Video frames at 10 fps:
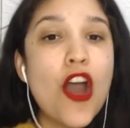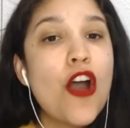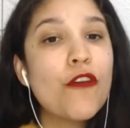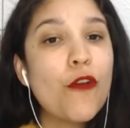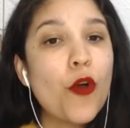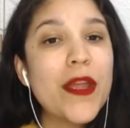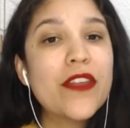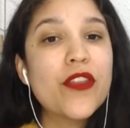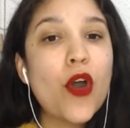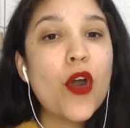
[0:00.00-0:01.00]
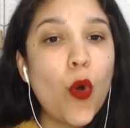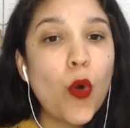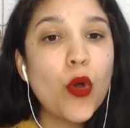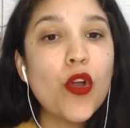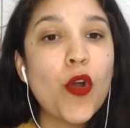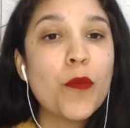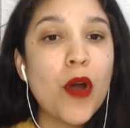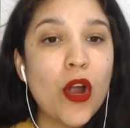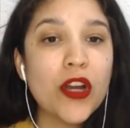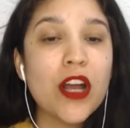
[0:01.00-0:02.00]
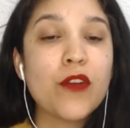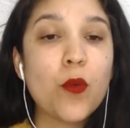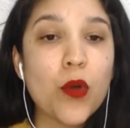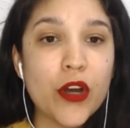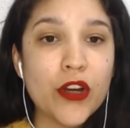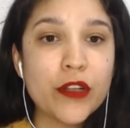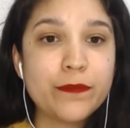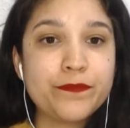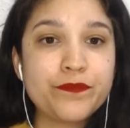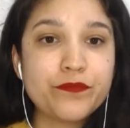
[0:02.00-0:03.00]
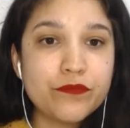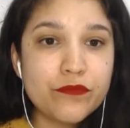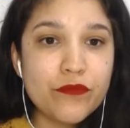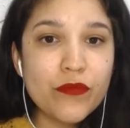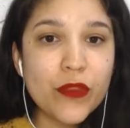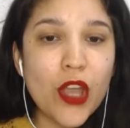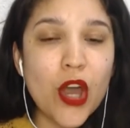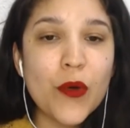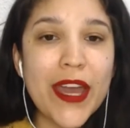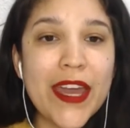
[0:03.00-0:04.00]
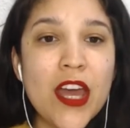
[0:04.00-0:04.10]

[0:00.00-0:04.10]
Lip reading: forming the whole or part of a word. Okay?